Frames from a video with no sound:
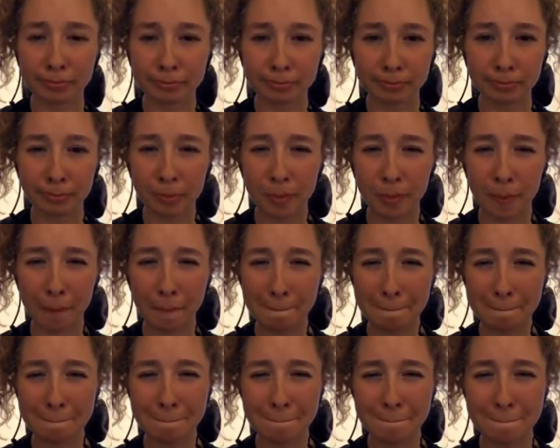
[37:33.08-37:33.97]

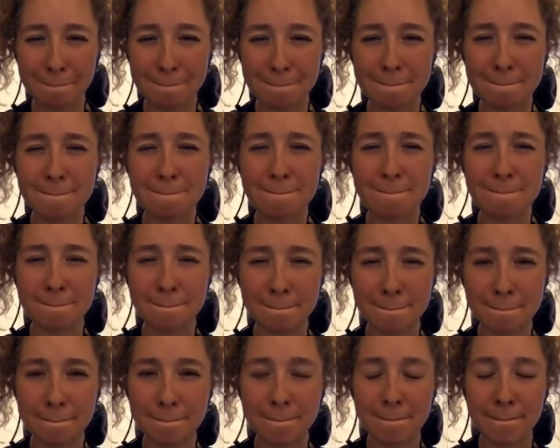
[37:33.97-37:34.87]

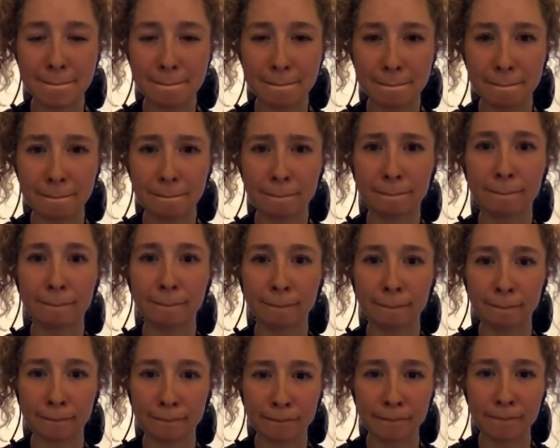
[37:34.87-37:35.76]

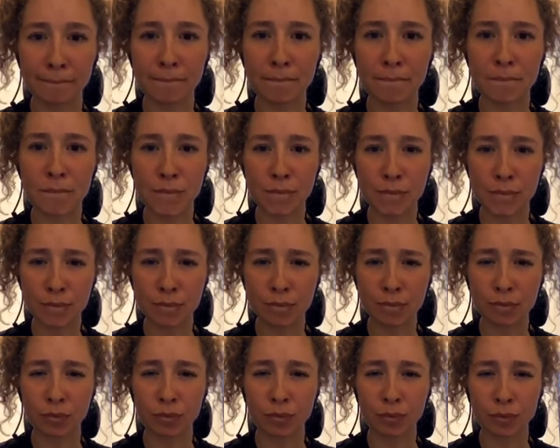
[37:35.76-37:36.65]

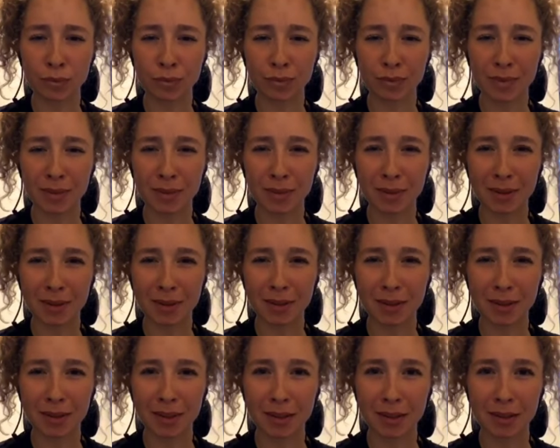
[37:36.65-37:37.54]

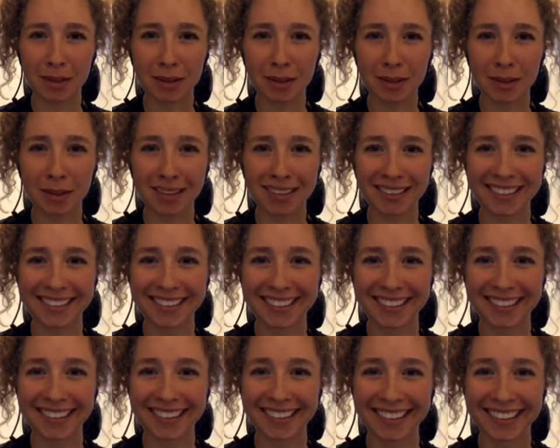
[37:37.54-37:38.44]

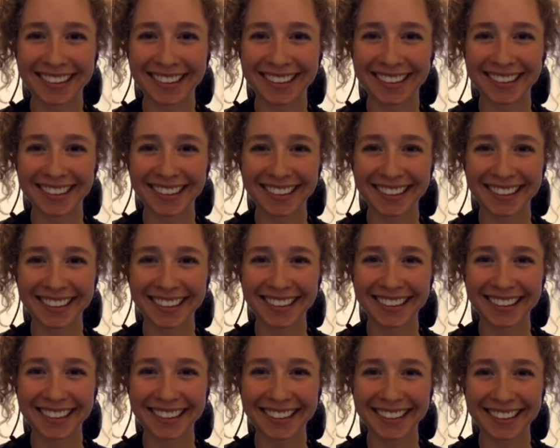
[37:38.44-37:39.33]

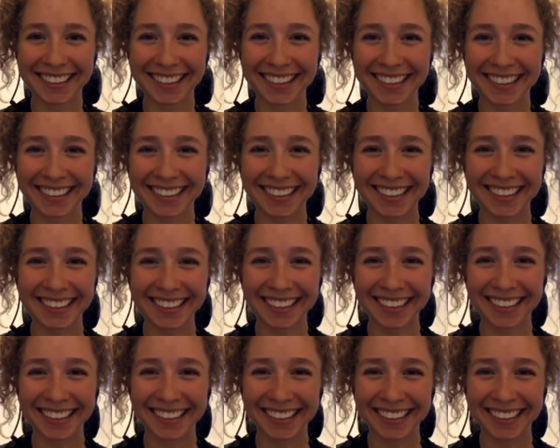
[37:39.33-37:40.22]

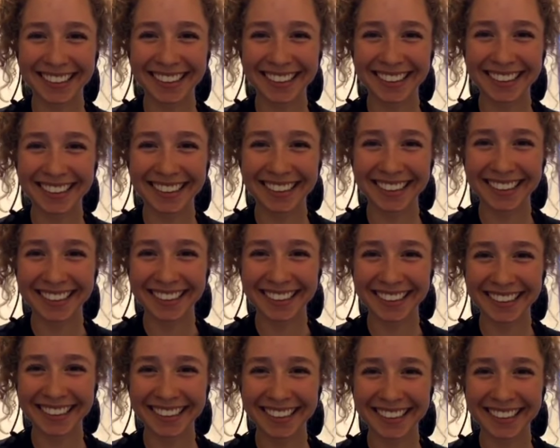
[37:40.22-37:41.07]
No words are spoken by the person on screen.